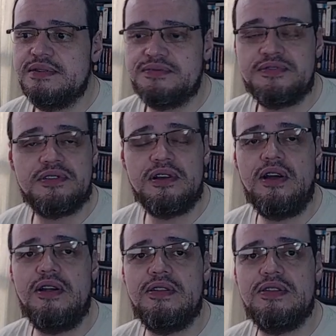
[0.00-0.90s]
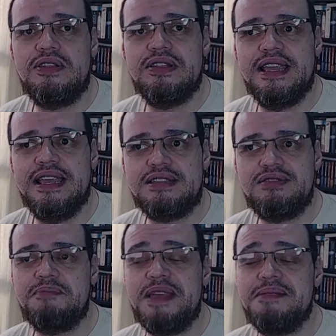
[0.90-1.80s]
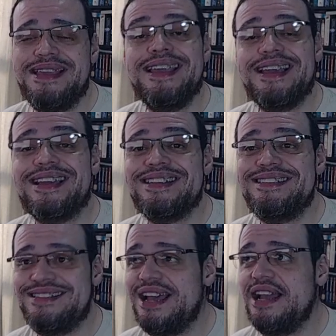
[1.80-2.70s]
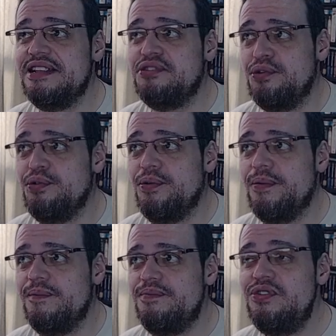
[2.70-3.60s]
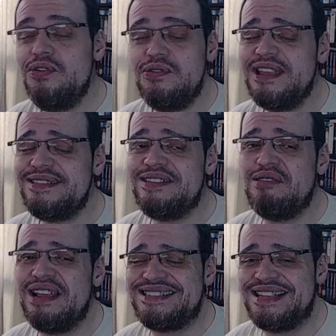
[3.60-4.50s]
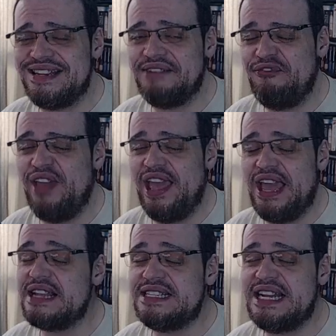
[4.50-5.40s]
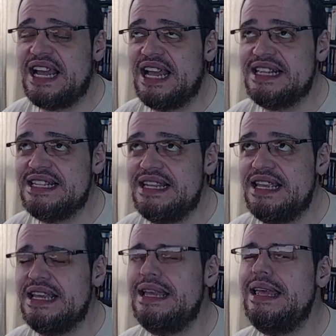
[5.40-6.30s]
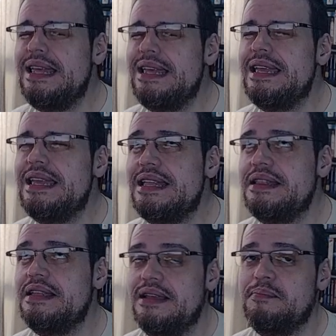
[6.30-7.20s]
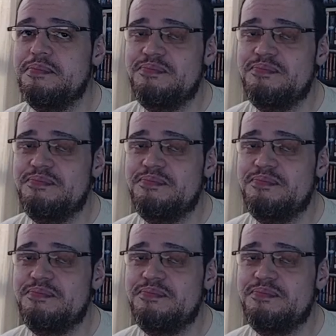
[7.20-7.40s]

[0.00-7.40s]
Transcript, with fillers: after all, the Sweet Baby Incorporated decided to do this Streisand effect and ended up